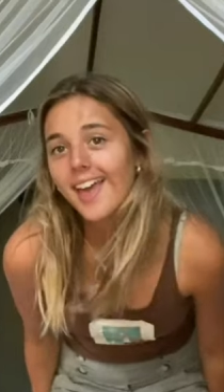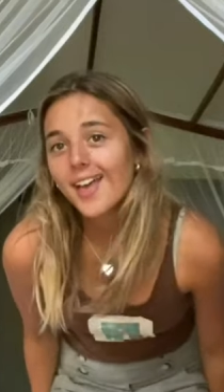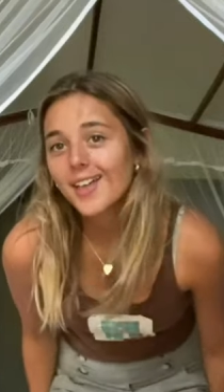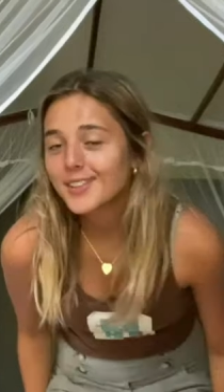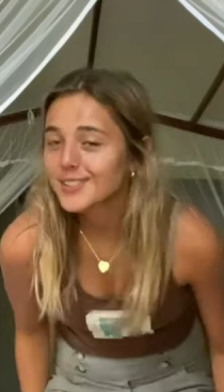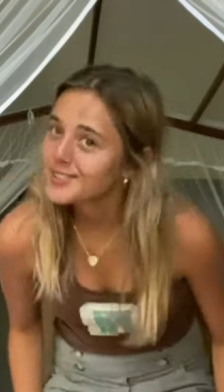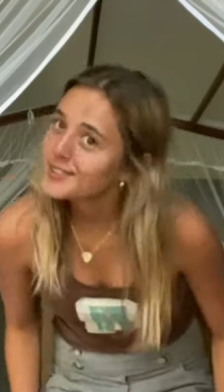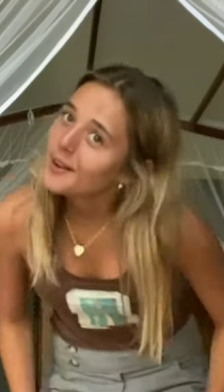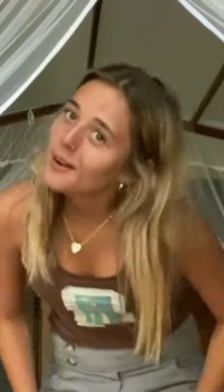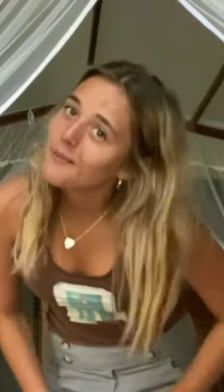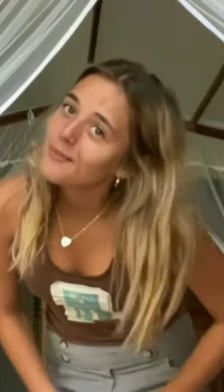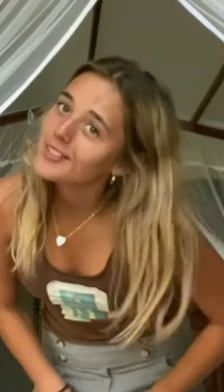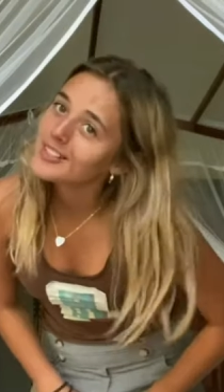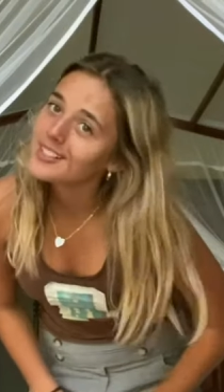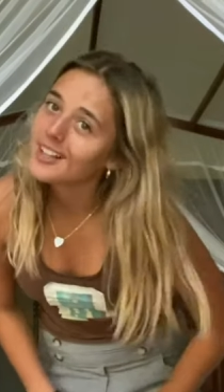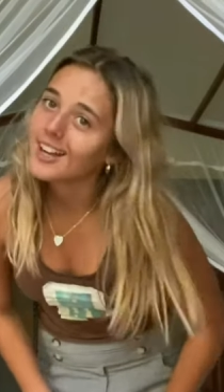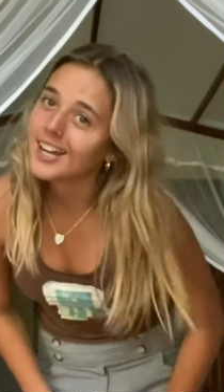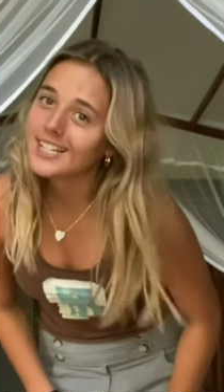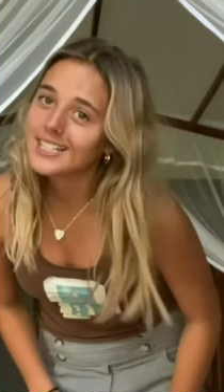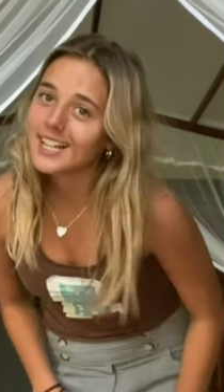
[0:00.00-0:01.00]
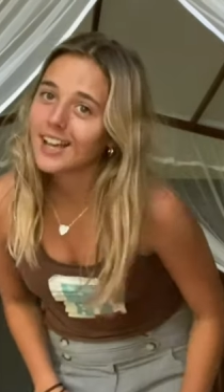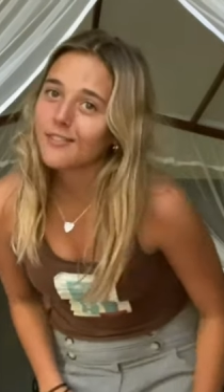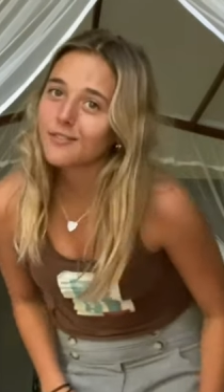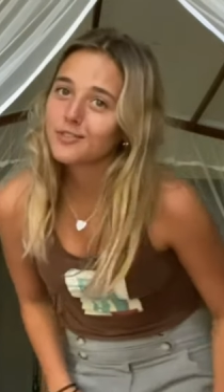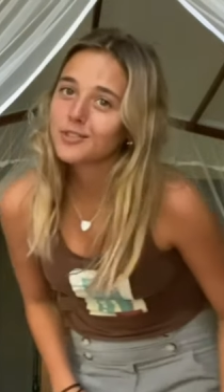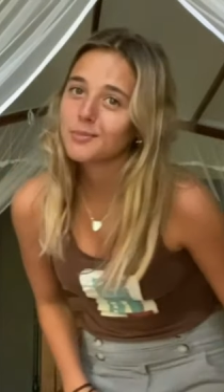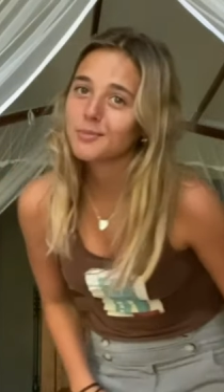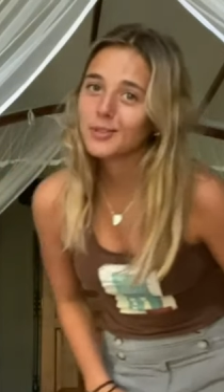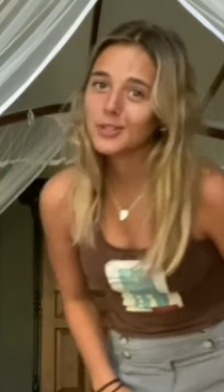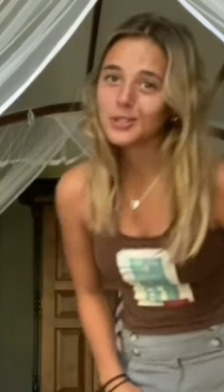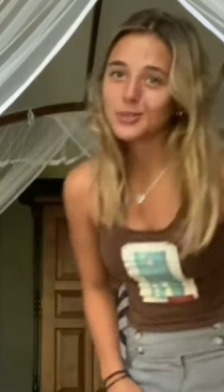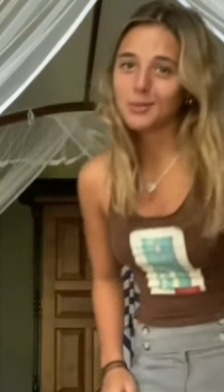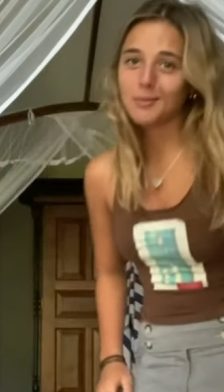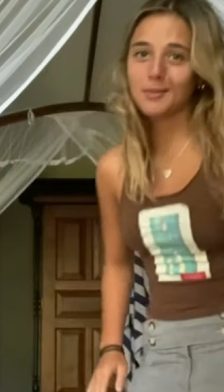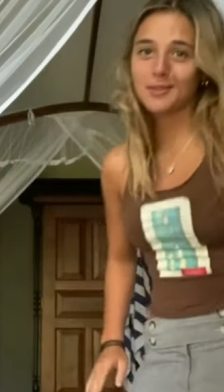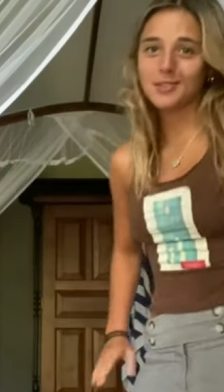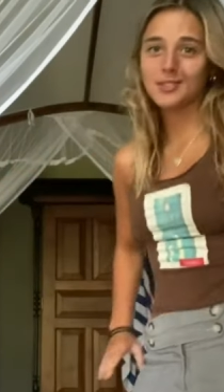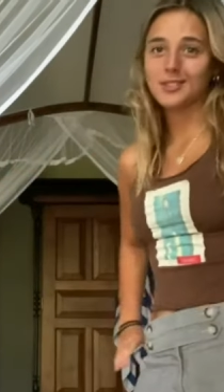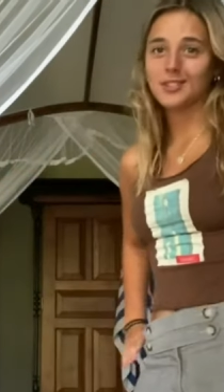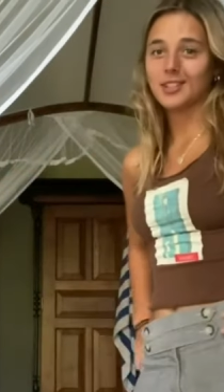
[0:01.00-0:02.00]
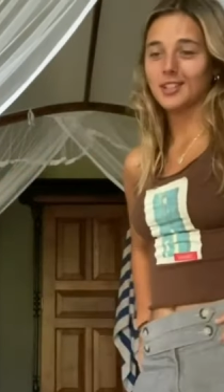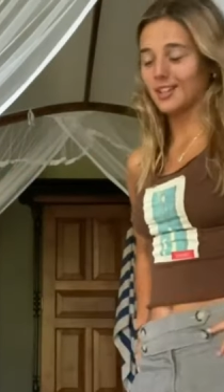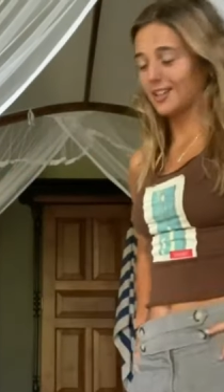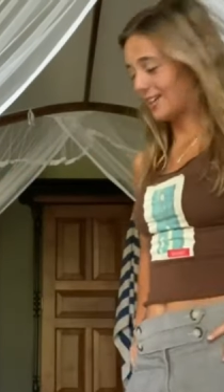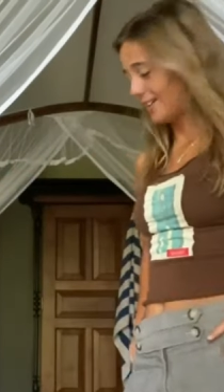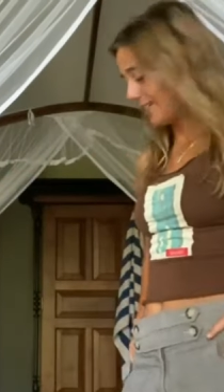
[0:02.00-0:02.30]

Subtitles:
so I'm excited to have some new swimmers to